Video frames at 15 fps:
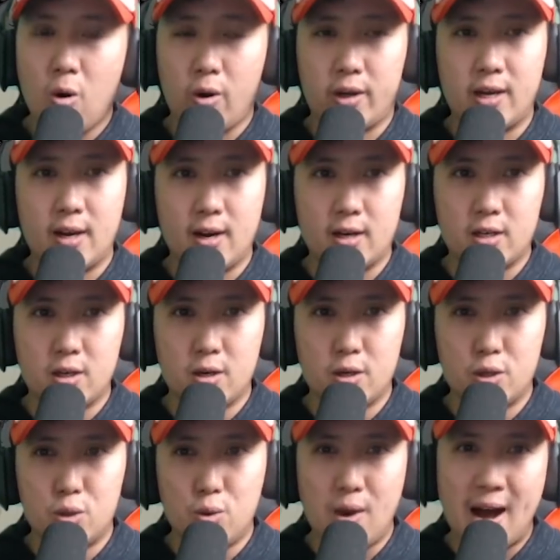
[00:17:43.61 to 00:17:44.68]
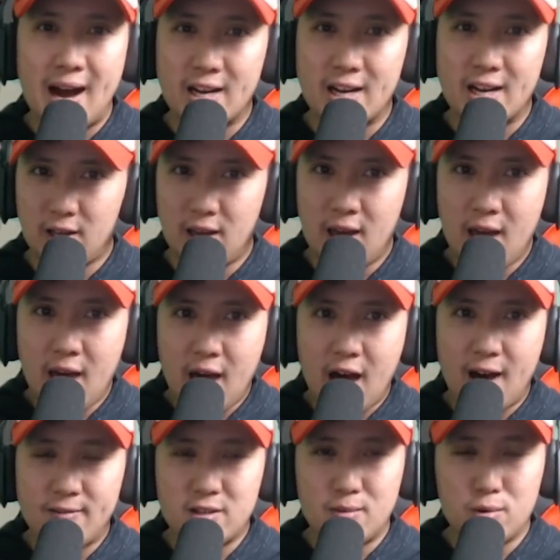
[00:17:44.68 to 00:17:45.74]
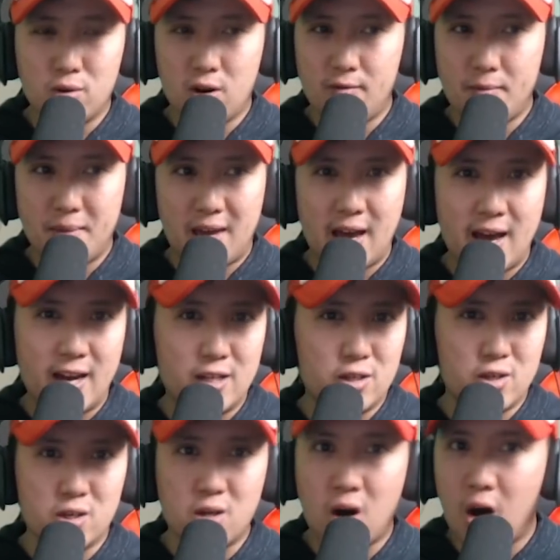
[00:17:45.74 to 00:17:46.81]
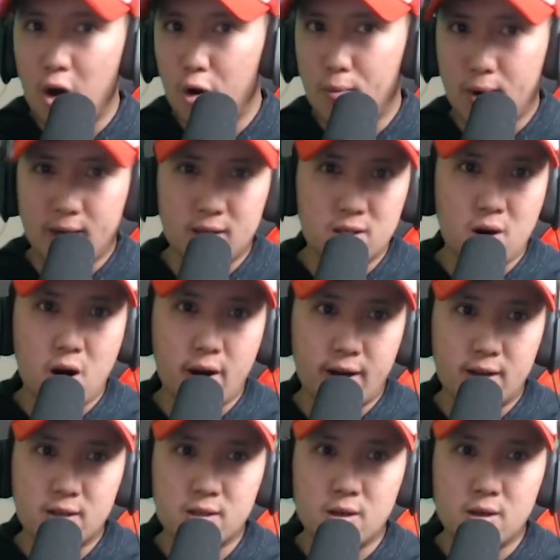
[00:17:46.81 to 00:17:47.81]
or characters who actually have some sort of a mechanic to just auto break a target.